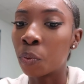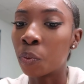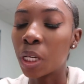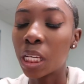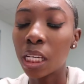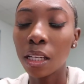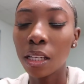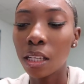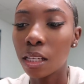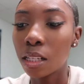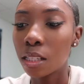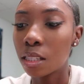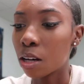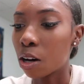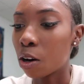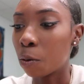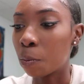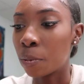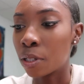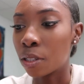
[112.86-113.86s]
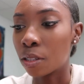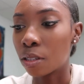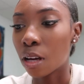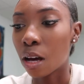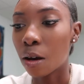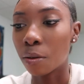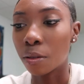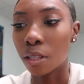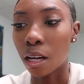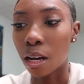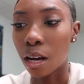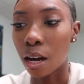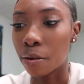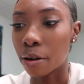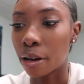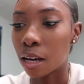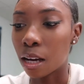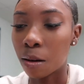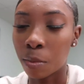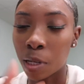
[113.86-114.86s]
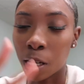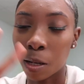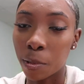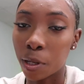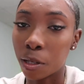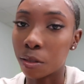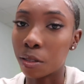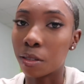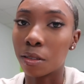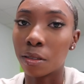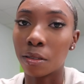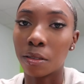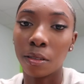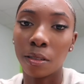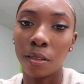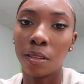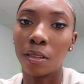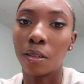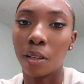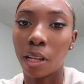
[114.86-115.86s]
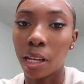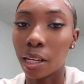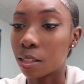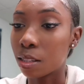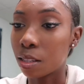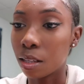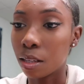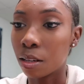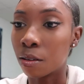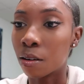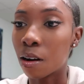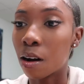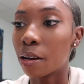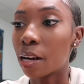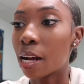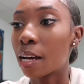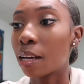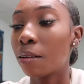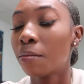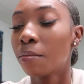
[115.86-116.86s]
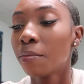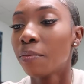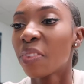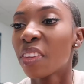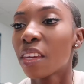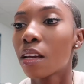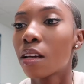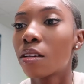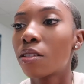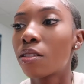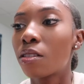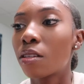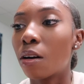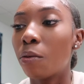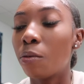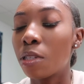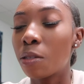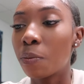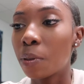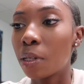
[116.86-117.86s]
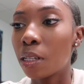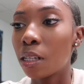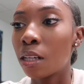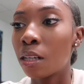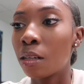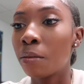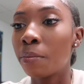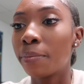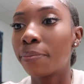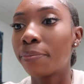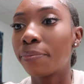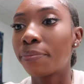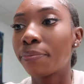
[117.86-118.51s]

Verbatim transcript: we couldn't get it to open so i was like all right i'm not about to you know like sit here all night so we split up.